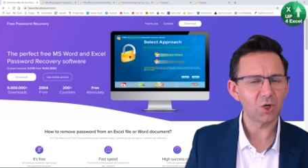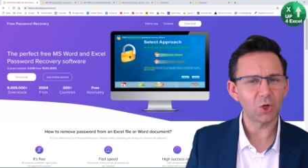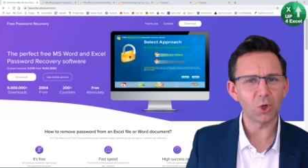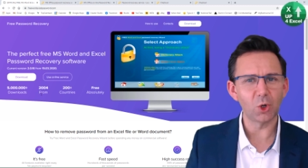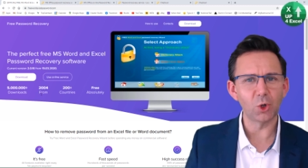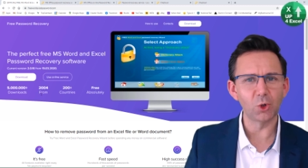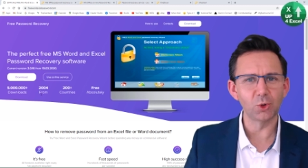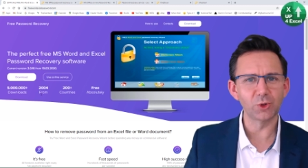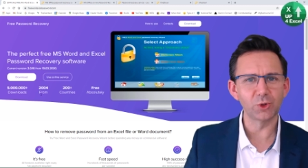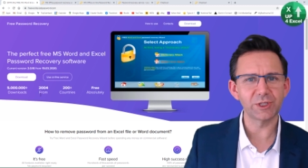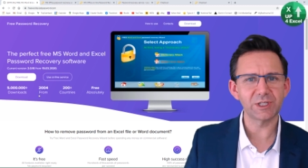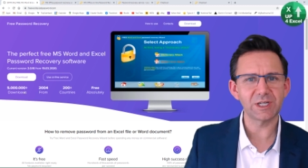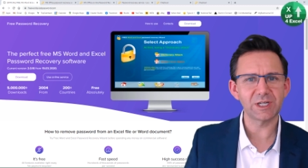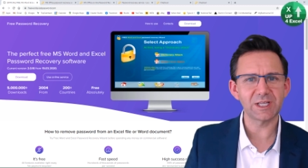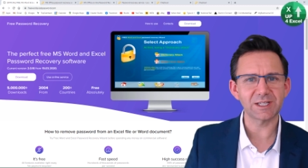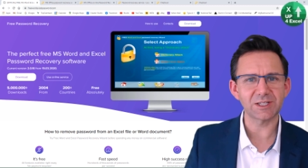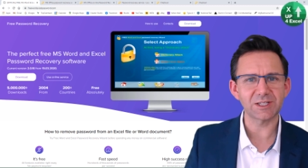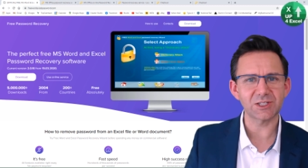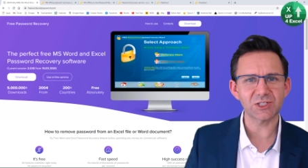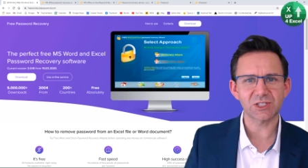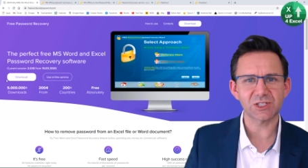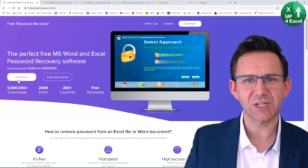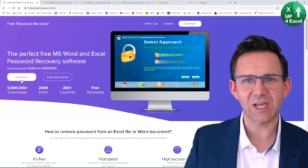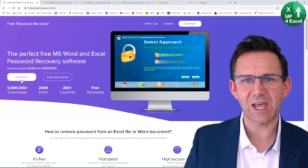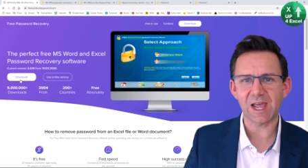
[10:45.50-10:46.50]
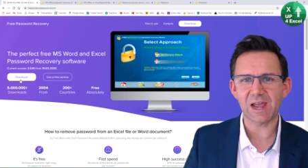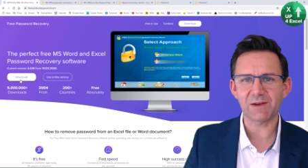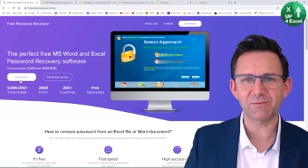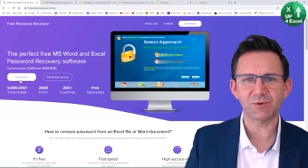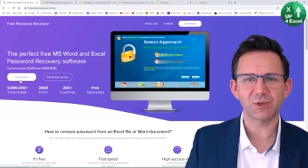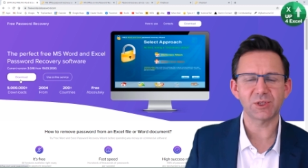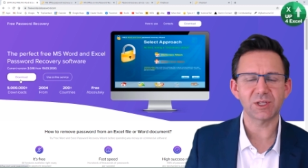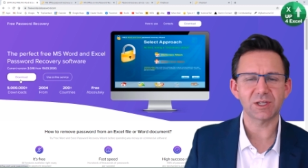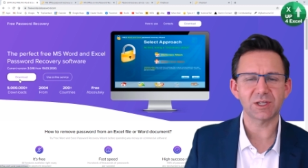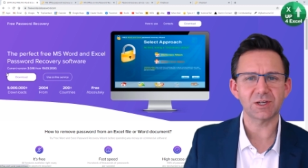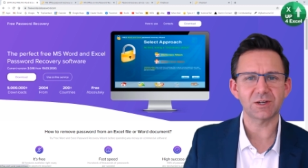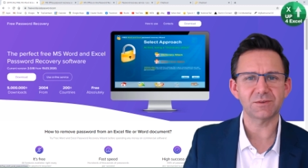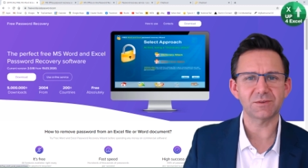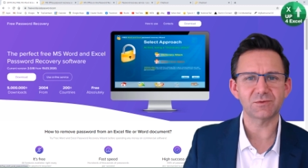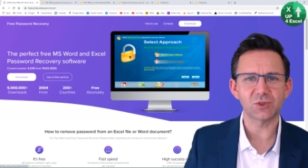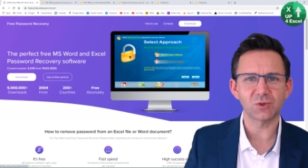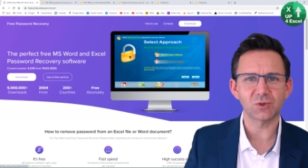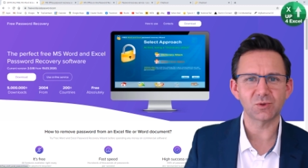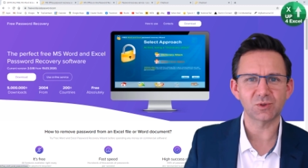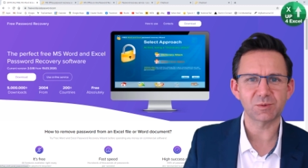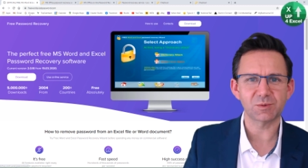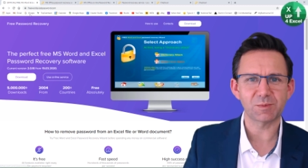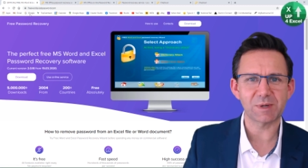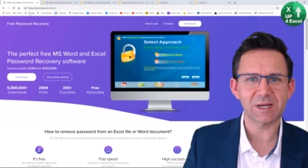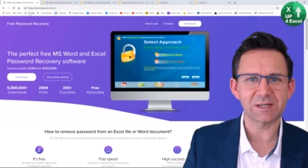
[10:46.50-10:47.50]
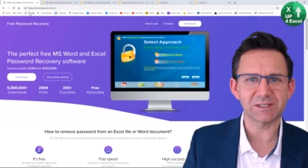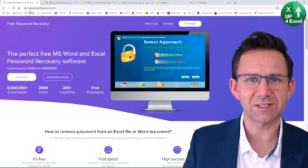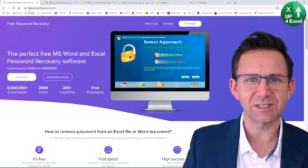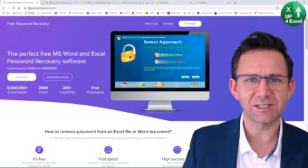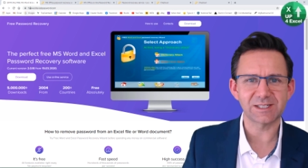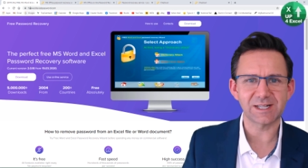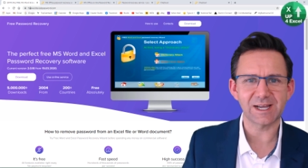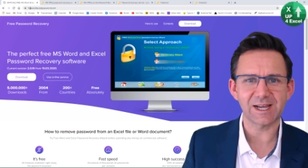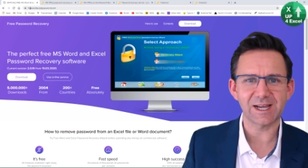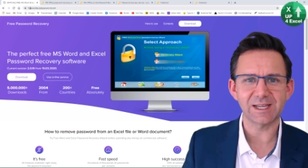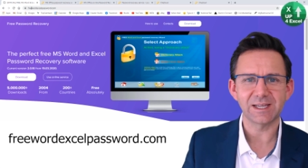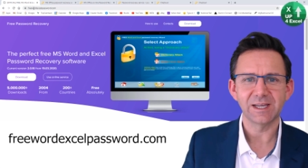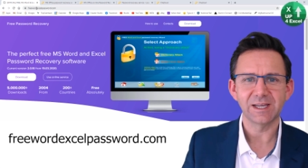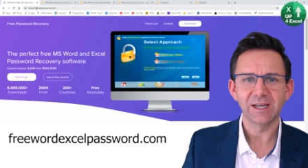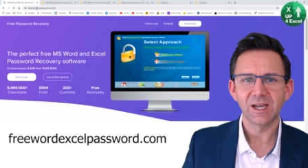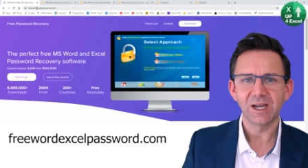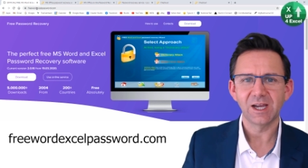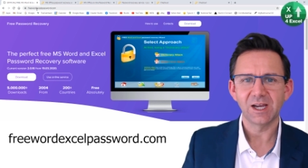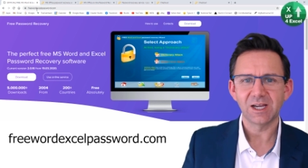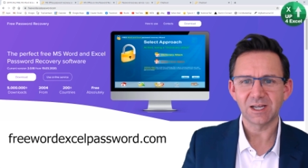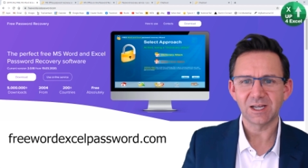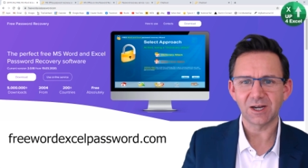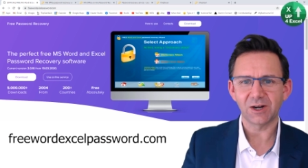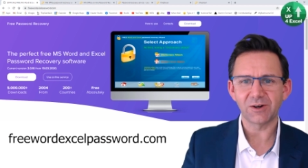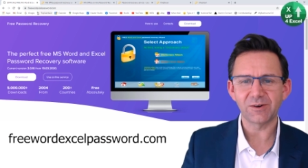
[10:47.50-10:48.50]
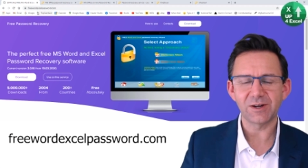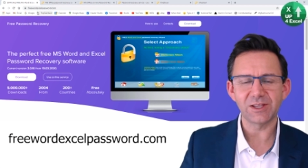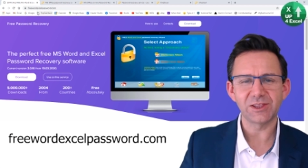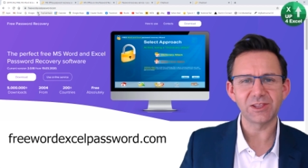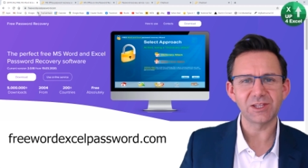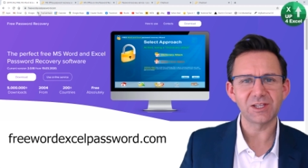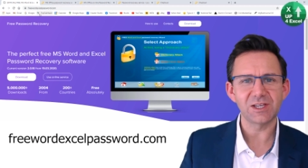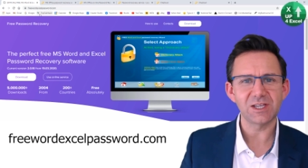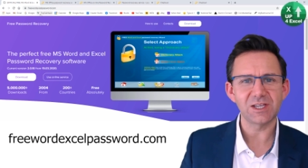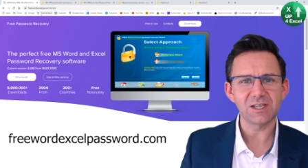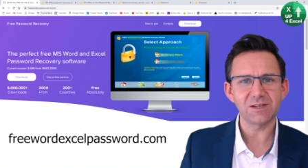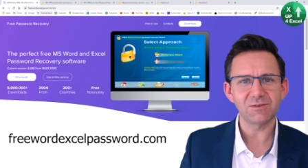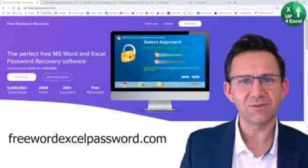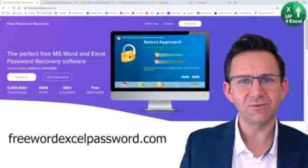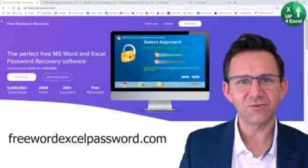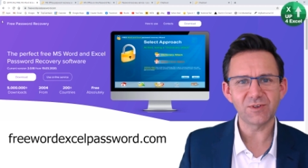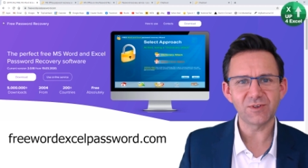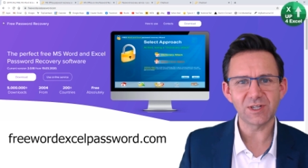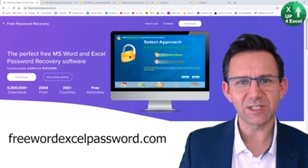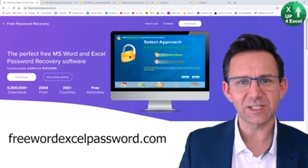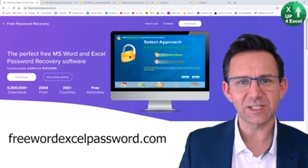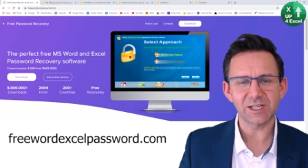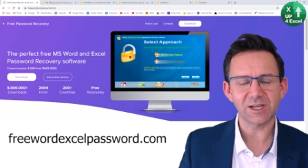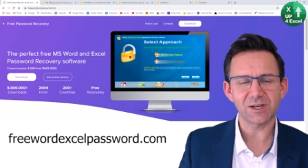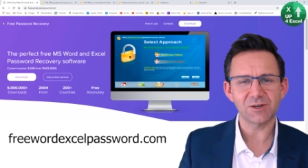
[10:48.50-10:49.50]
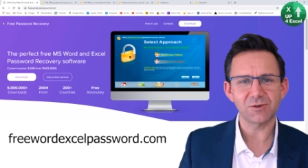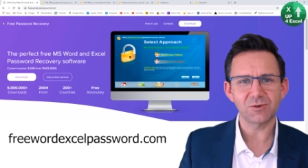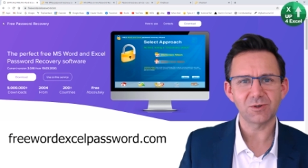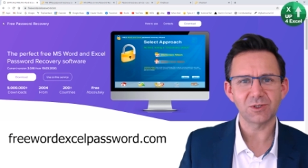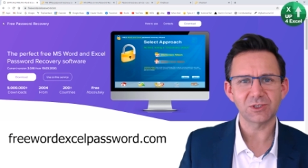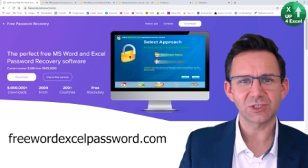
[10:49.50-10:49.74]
All the links to everything I've talked about today are in the video